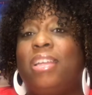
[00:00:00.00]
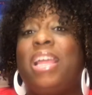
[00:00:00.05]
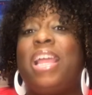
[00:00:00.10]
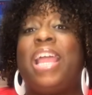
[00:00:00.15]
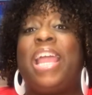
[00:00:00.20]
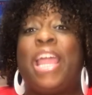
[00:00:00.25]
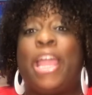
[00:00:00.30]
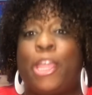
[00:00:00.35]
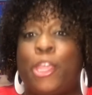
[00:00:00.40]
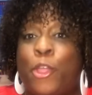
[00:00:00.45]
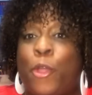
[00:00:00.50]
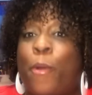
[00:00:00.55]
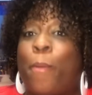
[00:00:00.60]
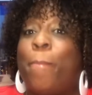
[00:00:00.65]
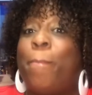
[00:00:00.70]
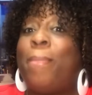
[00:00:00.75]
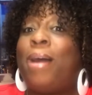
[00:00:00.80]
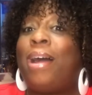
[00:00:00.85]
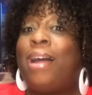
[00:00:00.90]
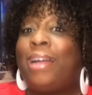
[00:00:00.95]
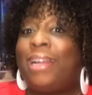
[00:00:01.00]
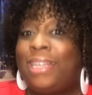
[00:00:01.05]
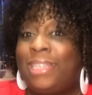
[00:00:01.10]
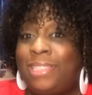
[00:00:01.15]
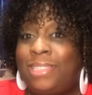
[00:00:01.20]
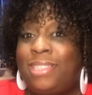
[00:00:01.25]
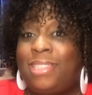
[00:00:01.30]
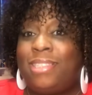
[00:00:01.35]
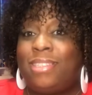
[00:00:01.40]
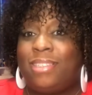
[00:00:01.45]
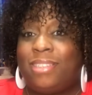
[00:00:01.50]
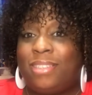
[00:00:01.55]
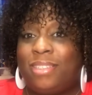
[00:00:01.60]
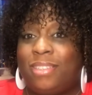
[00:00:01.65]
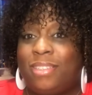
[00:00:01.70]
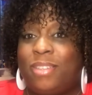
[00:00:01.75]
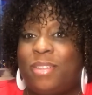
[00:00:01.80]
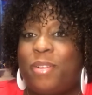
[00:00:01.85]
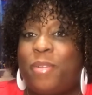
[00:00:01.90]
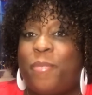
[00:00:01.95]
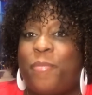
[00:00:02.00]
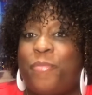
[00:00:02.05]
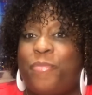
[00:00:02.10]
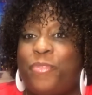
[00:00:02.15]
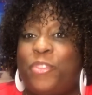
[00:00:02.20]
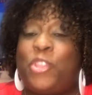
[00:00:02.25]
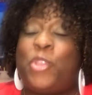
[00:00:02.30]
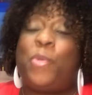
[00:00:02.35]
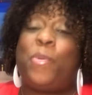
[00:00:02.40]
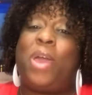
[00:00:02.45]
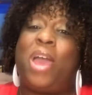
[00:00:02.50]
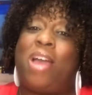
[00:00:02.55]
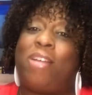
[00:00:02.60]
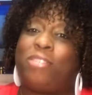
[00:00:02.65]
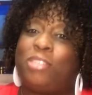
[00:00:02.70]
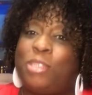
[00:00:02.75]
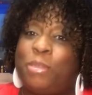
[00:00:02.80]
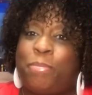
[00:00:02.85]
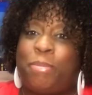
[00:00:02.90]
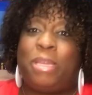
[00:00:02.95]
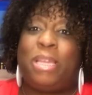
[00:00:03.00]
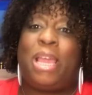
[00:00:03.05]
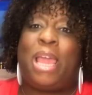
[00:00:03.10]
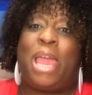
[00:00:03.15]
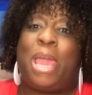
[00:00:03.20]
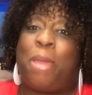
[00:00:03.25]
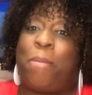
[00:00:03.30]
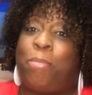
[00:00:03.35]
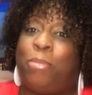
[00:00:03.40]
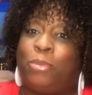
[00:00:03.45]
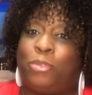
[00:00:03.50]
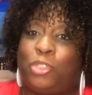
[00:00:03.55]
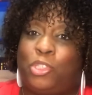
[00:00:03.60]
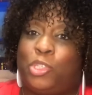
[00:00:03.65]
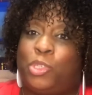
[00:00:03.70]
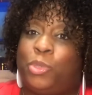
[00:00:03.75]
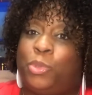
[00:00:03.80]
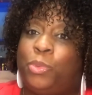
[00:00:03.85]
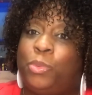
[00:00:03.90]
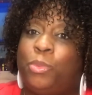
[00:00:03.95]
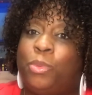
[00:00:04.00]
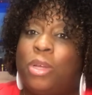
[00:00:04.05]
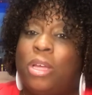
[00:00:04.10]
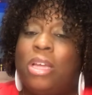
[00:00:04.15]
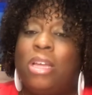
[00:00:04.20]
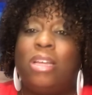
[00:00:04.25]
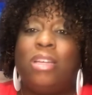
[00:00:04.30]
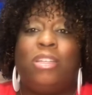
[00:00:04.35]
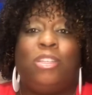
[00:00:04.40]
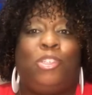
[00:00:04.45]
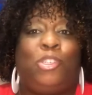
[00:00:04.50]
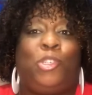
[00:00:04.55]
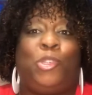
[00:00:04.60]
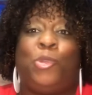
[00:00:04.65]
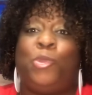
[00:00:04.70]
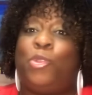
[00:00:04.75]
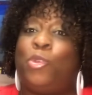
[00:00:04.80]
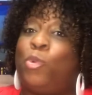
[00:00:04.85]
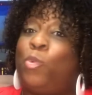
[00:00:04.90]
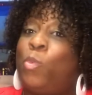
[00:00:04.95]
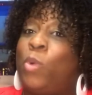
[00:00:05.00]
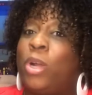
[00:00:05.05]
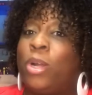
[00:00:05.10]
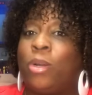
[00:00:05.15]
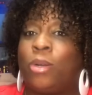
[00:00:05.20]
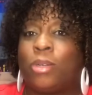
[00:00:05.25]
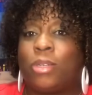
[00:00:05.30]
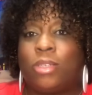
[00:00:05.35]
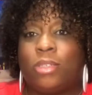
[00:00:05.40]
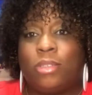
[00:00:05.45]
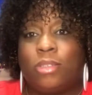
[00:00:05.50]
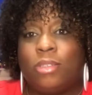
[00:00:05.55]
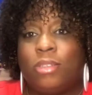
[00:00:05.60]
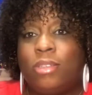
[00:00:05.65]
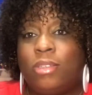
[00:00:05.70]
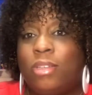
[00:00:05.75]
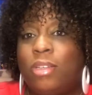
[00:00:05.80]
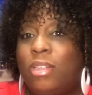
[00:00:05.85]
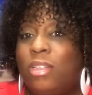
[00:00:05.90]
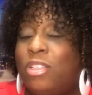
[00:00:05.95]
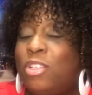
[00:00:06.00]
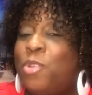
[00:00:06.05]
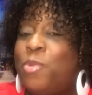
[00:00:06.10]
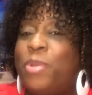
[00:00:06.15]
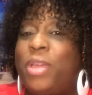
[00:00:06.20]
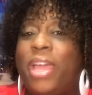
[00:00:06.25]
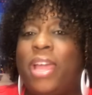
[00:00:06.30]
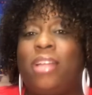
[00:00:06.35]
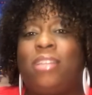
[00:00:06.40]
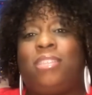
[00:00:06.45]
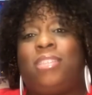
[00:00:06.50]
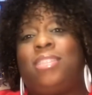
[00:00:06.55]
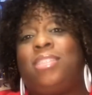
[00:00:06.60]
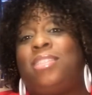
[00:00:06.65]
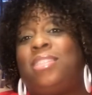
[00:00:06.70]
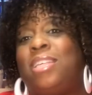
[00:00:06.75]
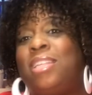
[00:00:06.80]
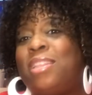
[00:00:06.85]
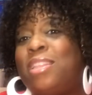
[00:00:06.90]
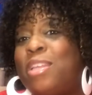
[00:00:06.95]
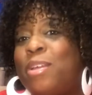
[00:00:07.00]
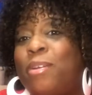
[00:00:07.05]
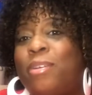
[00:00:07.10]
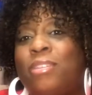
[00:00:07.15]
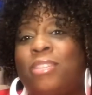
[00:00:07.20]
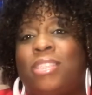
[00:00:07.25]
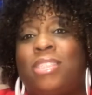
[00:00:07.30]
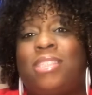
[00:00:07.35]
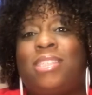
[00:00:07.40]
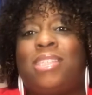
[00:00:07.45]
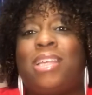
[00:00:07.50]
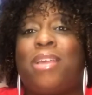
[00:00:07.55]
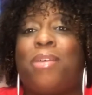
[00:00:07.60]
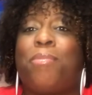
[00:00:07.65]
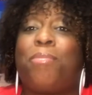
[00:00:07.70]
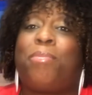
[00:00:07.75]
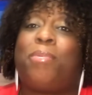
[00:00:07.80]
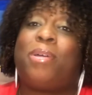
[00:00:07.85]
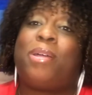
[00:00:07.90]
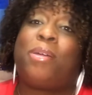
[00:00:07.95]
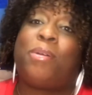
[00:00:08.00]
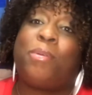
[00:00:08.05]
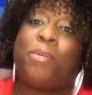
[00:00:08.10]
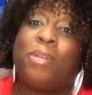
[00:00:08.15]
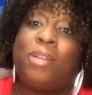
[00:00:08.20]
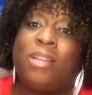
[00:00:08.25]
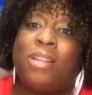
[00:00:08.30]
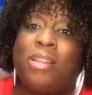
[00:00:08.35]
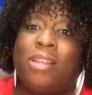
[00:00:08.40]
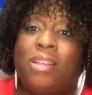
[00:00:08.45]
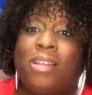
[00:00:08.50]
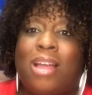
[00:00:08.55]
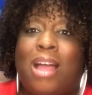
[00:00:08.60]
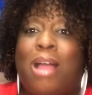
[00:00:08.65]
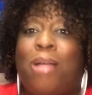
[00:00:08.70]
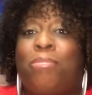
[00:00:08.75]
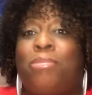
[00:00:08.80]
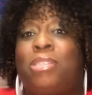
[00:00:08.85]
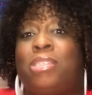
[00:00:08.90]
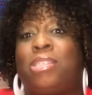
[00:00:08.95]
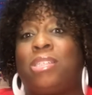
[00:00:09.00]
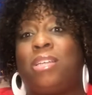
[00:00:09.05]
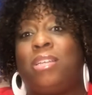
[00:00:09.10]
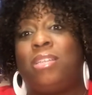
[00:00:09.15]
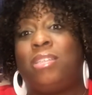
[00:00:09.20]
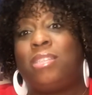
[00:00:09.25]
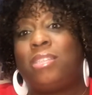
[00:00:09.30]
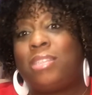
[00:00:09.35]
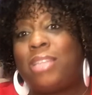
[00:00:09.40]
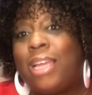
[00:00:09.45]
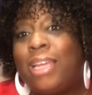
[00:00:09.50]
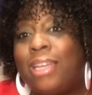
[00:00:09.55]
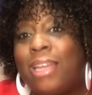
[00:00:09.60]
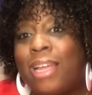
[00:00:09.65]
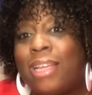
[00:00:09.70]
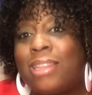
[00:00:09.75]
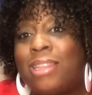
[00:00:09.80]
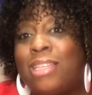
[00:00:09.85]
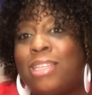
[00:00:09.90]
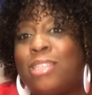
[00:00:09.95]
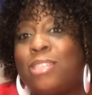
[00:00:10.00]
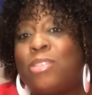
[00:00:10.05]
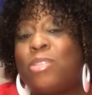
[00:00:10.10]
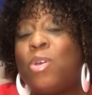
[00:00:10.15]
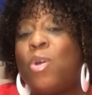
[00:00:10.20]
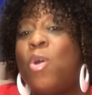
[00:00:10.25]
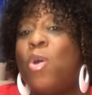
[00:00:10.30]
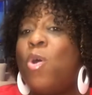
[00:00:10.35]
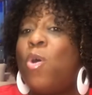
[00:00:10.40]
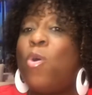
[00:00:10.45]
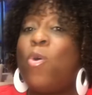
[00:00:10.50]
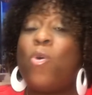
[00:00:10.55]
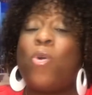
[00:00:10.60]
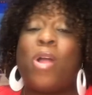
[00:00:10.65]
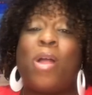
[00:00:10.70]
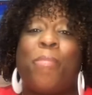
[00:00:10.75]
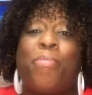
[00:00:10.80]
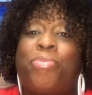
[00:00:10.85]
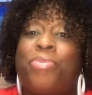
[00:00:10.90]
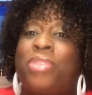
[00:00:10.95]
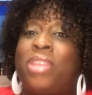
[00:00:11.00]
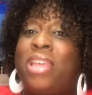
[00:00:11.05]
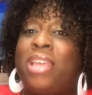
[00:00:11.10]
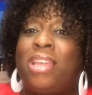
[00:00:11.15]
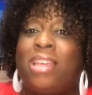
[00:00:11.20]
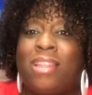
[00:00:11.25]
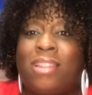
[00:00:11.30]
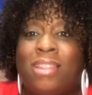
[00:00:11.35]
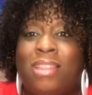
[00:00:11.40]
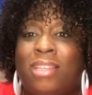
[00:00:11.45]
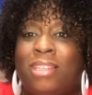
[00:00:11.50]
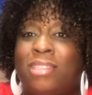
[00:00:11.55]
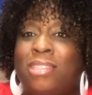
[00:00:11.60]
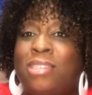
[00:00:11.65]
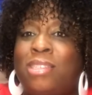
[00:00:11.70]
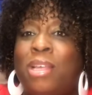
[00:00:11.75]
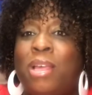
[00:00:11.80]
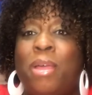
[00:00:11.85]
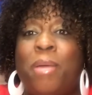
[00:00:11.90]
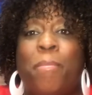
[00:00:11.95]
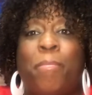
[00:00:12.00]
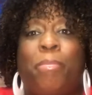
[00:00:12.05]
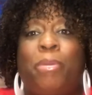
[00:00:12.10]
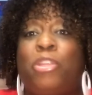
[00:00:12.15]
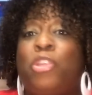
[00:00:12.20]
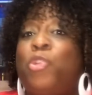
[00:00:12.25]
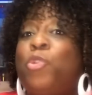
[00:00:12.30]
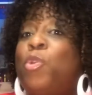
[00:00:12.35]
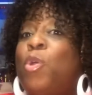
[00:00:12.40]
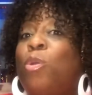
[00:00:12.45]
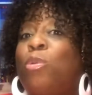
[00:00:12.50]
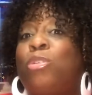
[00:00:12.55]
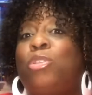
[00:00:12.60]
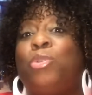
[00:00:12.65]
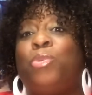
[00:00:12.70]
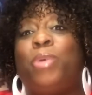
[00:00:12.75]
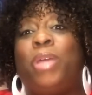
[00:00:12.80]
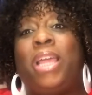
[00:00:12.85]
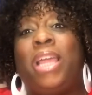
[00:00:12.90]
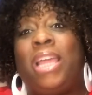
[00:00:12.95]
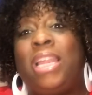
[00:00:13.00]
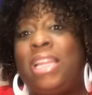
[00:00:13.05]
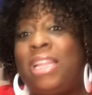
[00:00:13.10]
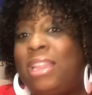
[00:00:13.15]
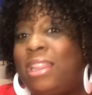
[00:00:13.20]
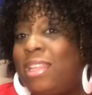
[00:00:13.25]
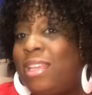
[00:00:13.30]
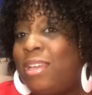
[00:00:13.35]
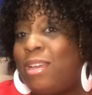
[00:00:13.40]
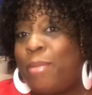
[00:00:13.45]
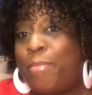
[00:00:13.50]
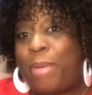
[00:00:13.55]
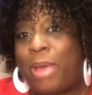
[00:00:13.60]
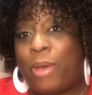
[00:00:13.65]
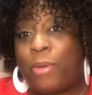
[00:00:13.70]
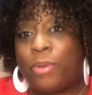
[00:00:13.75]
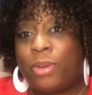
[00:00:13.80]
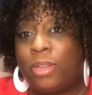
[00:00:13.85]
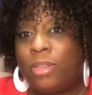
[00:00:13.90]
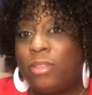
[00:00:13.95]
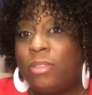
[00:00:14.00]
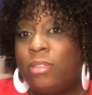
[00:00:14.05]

In your mind, you have to be able to do the work. You can't just sit there and just say, well, I'm just going to stay like this, or I'm thinking this, but you don't do anything about it.